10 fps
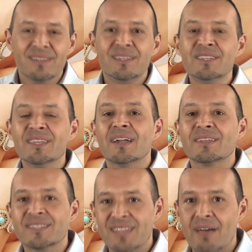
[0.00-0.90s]
These are
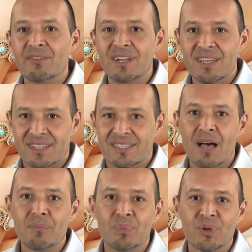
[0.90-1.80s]
7
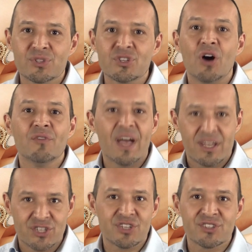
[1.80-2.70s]
examples of
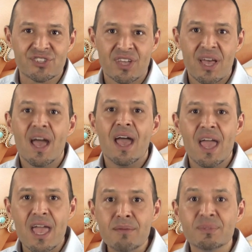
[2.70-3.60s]
actions
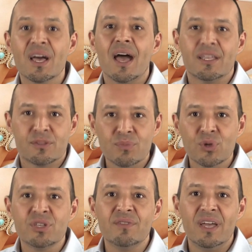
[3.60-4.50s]
aimed at
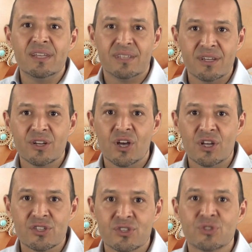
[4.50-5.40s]
motivating
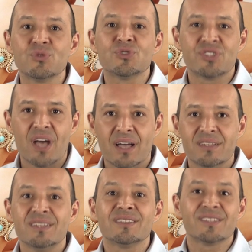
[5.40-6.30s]
girls to
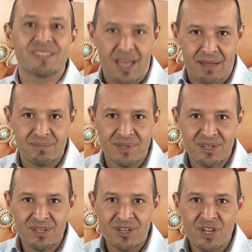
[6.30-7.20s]
study STEM.
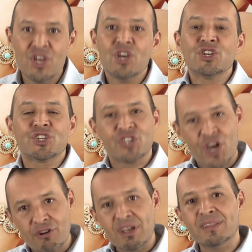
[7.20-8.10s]

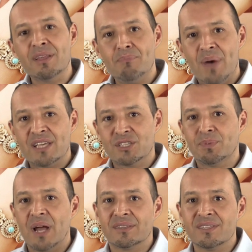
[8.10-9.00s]
Sharing the best
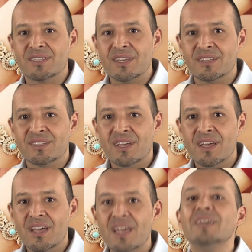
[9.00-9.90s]
practices
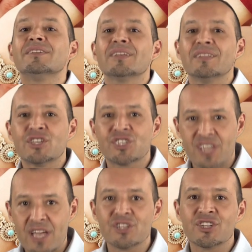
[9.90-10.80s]
is an
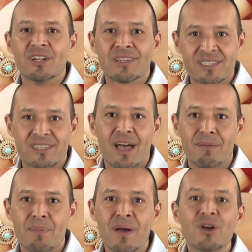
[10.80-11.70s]
essential
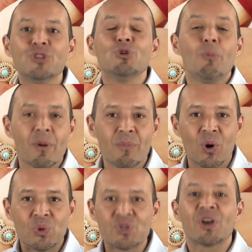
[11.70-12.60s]
step to
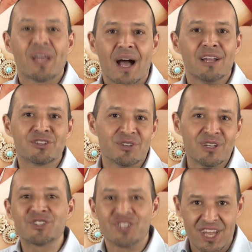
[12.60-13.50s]
promote
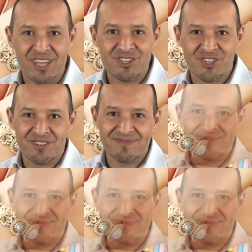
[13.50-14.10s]
cultural change.